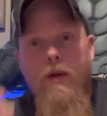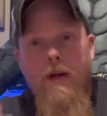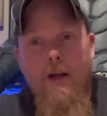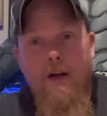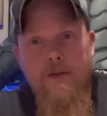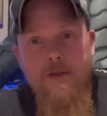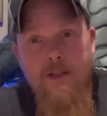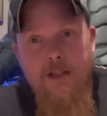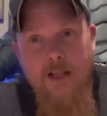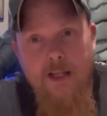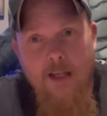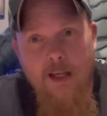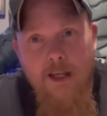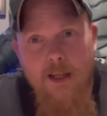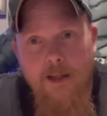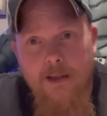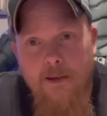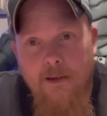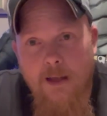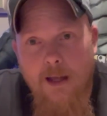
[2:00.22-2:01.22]
I was a
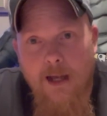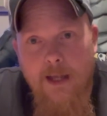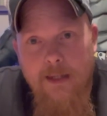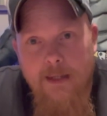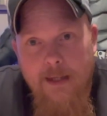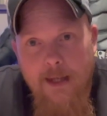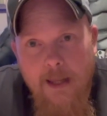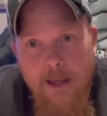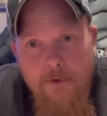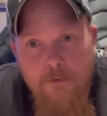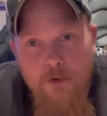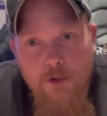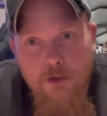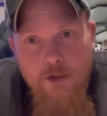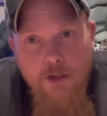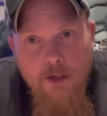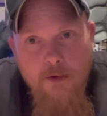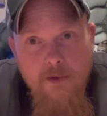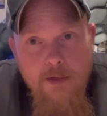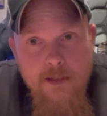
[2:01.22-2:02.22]
kid, I never
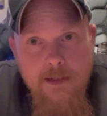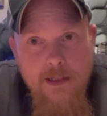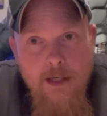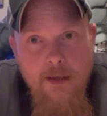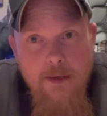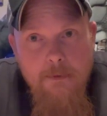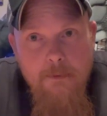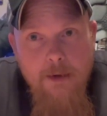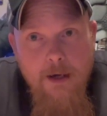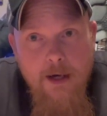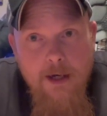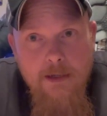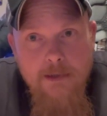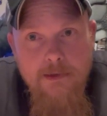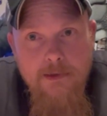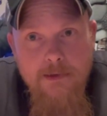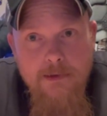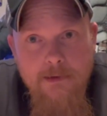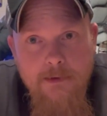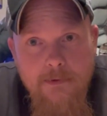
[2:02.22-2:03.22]
took this out of the box.